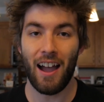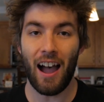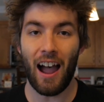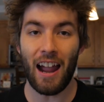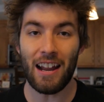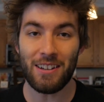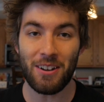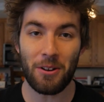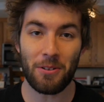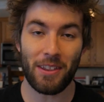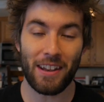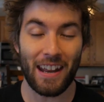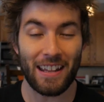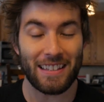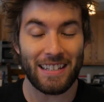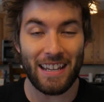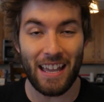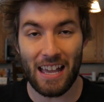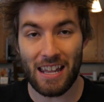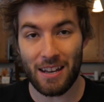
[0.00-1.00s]
I know that at
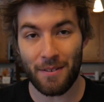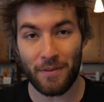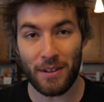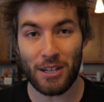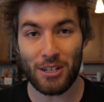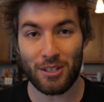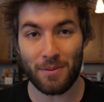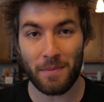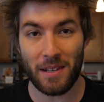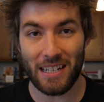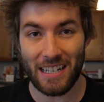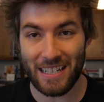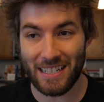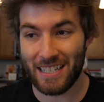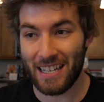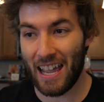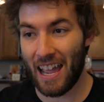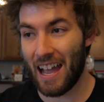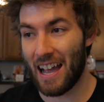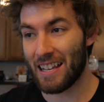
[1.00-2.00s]
the end of each meeting
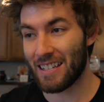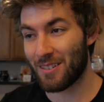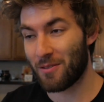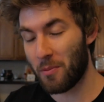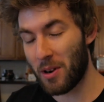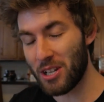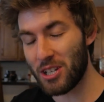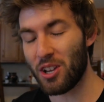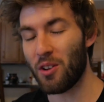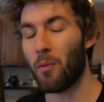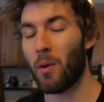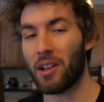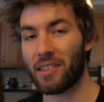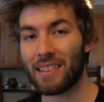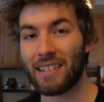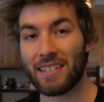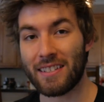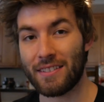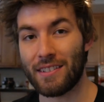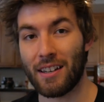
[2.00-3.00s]
to ask, when do you want
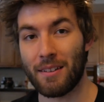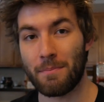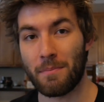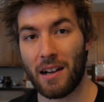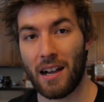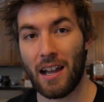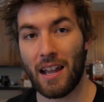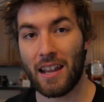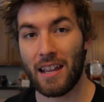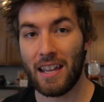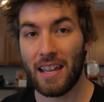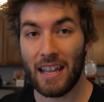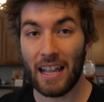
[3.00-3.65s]
this done by?